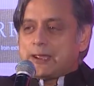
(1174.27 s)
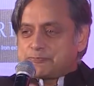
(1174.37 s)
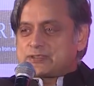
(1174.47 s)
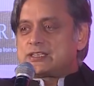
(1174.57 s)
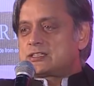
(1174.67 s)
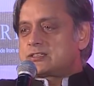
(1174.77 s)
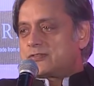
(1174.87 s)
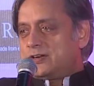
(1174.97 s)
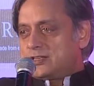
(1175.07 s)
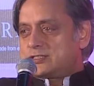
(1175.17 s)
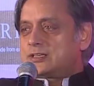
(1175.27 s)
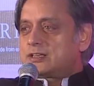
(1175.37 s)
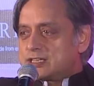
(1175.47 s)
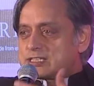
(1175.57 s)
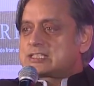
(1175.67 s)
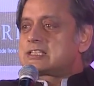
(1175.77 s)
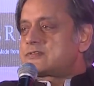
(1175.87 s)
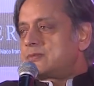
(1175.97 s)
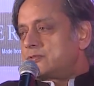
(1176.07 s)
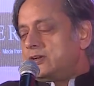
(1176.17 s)
absence of religion and distance
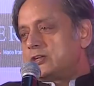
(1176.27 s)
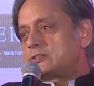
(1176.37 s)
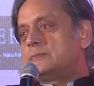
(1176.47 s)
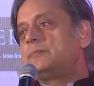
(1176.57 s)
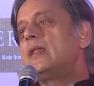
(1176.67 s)
from religion.